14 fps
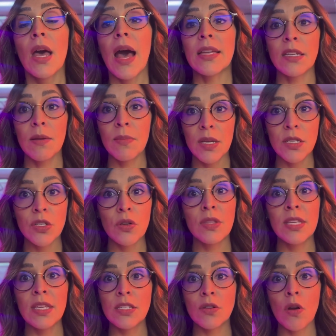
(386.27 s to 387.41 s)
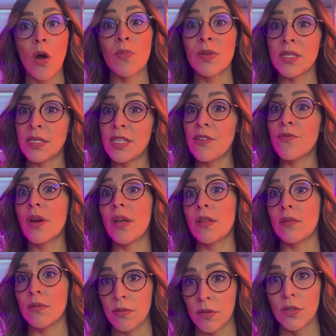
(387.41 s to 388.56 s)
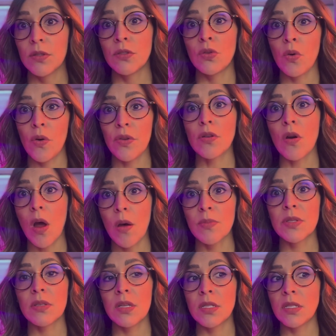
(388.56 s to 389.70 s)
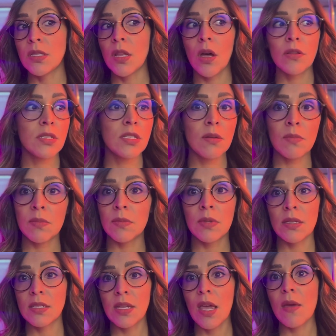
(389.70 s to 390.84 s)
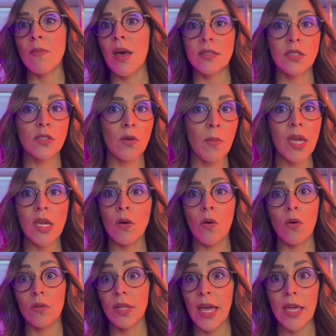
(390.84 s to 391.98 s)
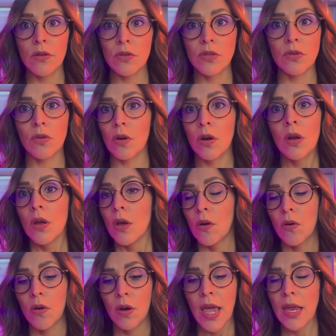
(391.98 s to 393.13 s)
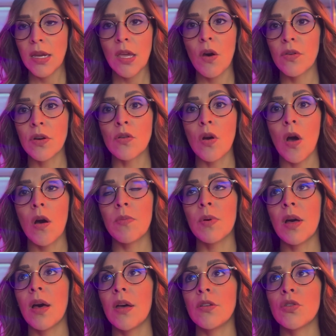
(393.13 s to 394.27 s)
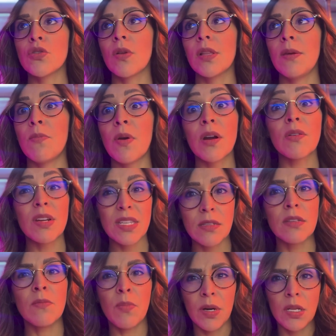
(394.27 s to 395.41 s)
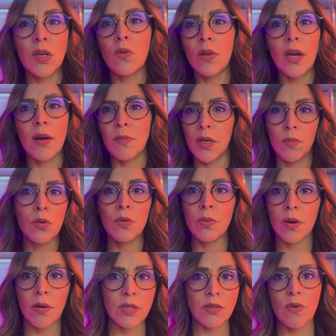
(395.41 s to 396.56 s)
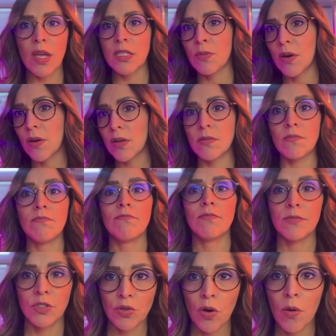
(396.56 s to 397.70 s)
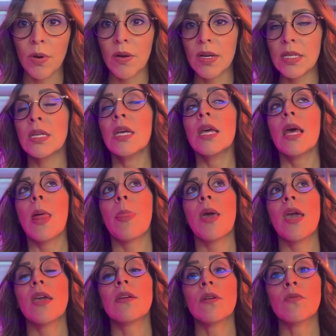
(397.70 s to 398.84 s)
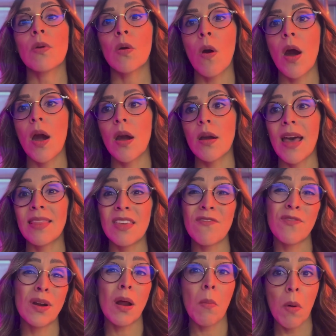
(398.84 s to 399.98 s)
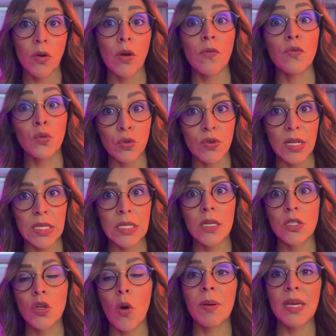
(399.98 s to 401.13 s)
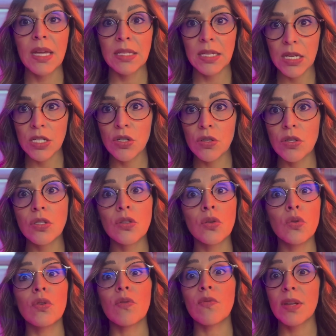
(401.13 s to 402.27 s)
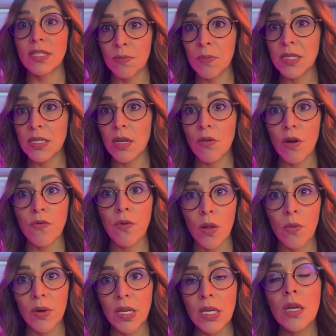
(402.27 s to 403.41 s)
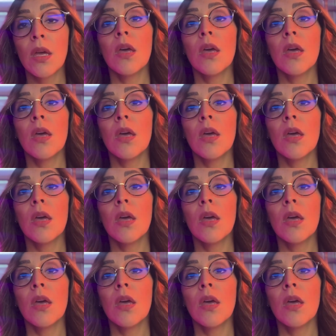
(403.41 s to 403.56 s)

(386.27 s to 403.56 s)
As I mentioned, this crop is different to other crops. It's not the same, the same as tomato or lettuce or, or any other crop. Uh, usually berries in particular, I mean blueberries, raspberries, strawberries, they require a different amount of nutrients. So pay attention to the recipes that you are following.